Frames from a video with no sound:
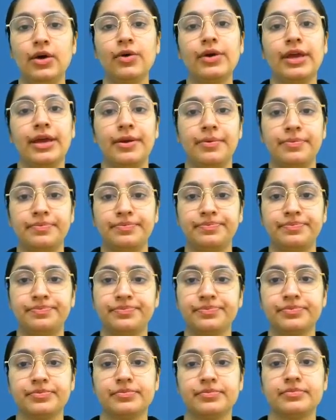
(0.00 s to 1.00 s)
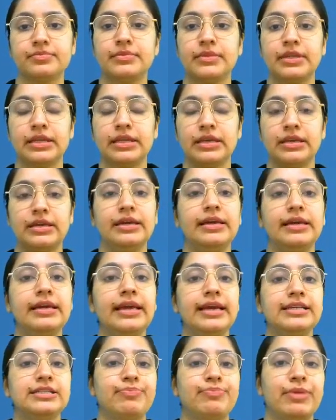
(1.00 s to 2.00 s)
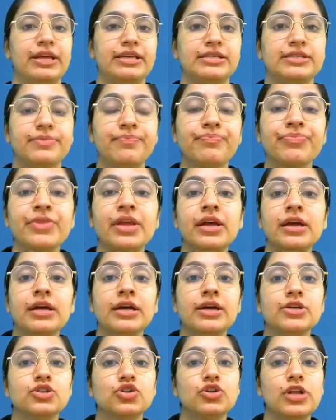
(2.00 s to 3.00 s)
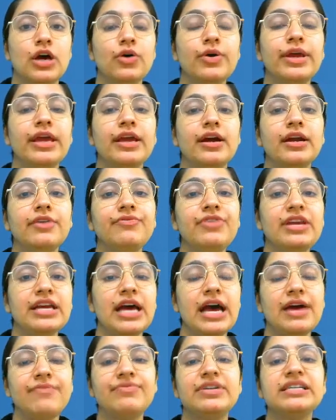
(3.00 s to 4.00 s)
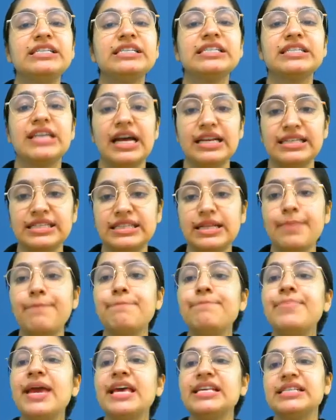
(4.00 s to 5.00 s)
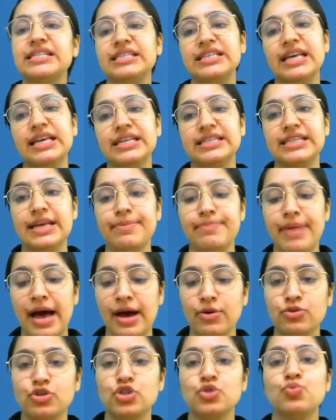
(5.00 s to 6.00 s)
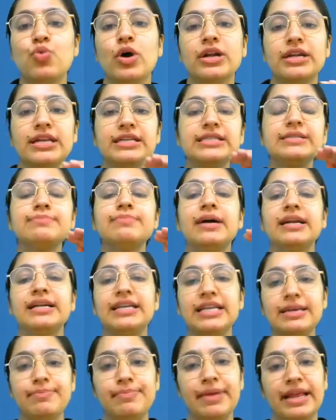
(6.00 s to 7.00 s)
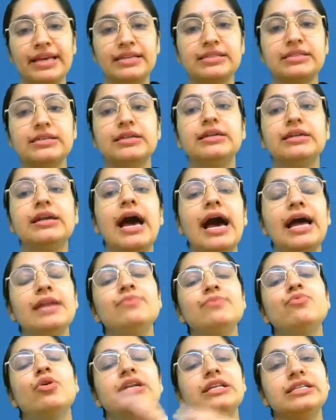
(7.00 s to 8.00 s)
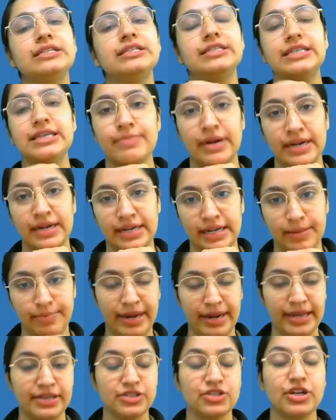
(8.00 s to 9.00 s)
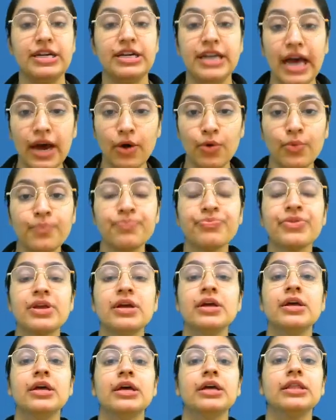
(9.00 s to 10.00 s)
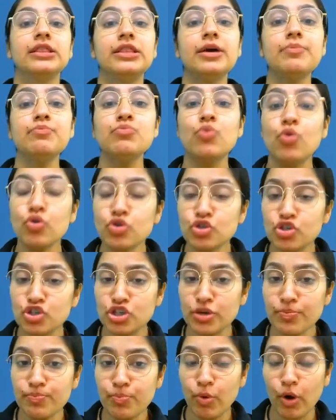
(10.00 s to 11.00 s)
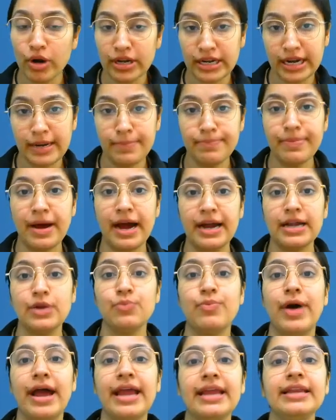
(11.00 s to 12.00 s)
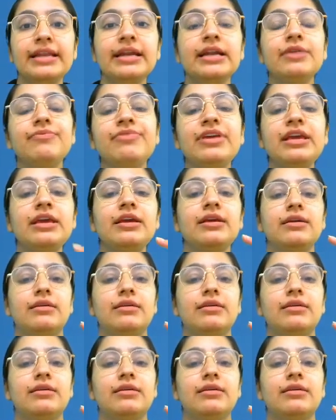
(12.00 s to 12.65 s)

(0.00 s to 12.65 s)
Okay. Yes, please. So now here we have discussed the basics about what is multiplexer and what is demultiplexer. Now, the most important part, why did we